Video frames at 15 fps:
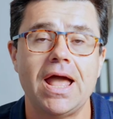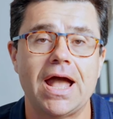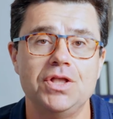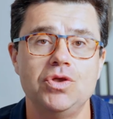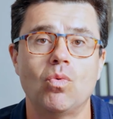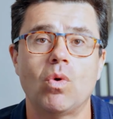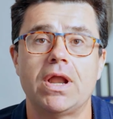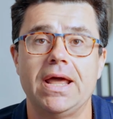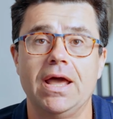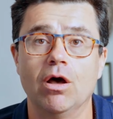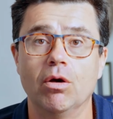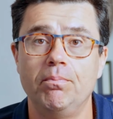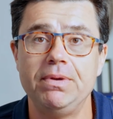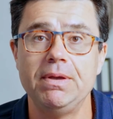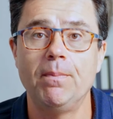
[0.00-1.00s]
and you want to
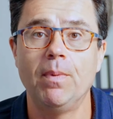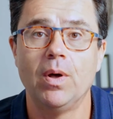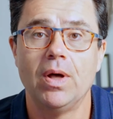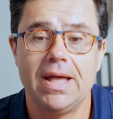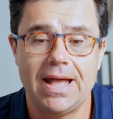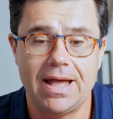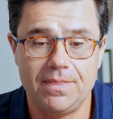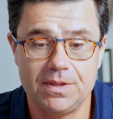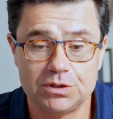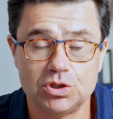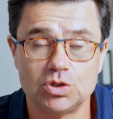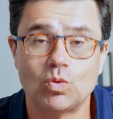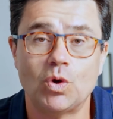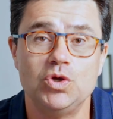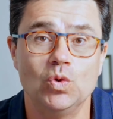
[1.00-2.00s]
help people and this
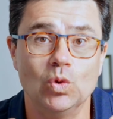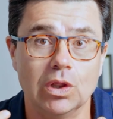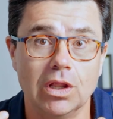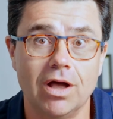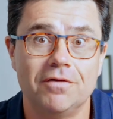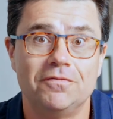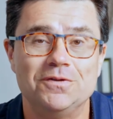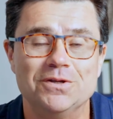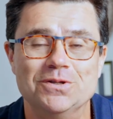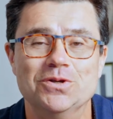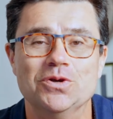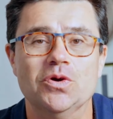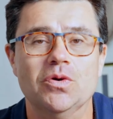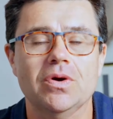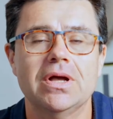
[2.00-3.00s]
is what you love to
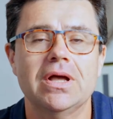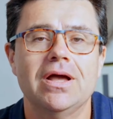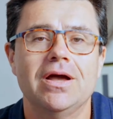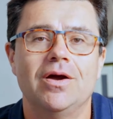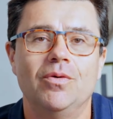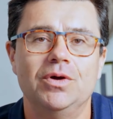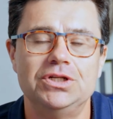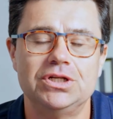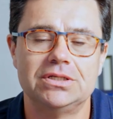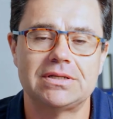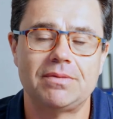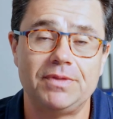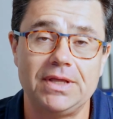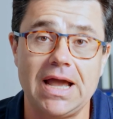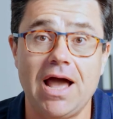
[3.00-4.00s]
do, which is
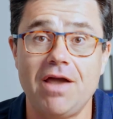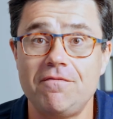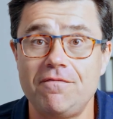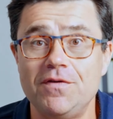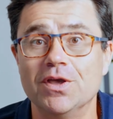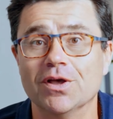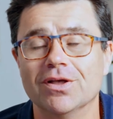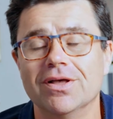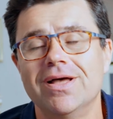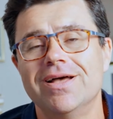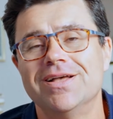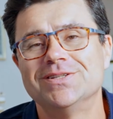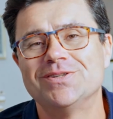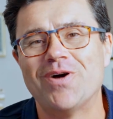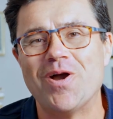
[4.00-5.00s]
something I feel.
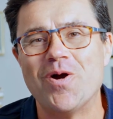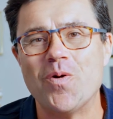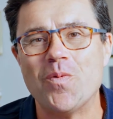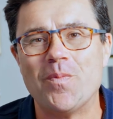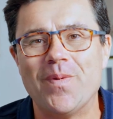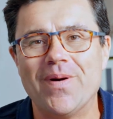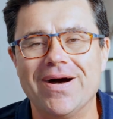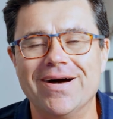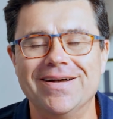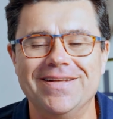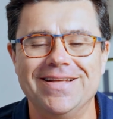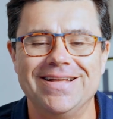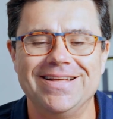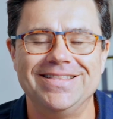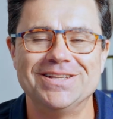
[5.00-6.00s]
So I hope uh,
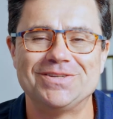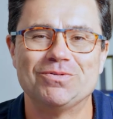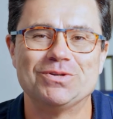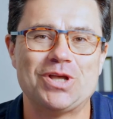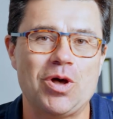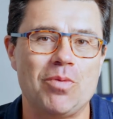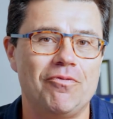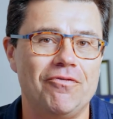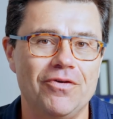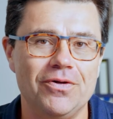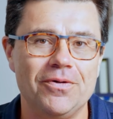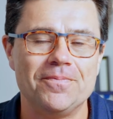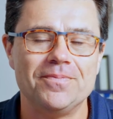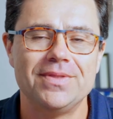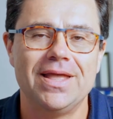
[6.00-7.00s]
this was
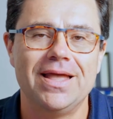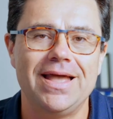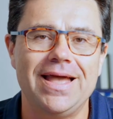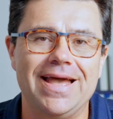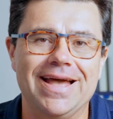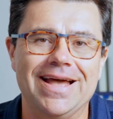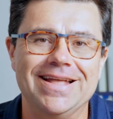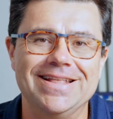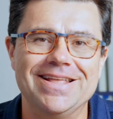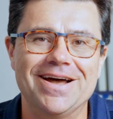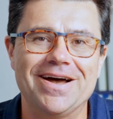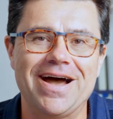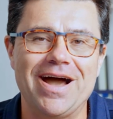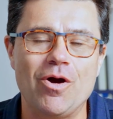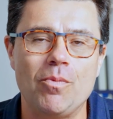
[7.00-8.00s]
helpful and
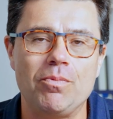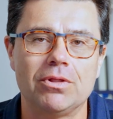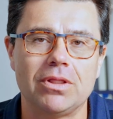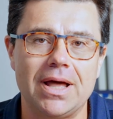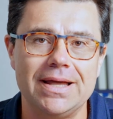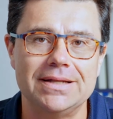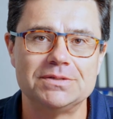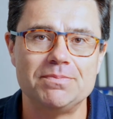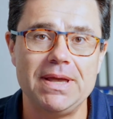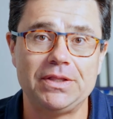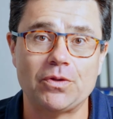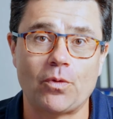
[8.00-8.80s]
uh, I hope clients make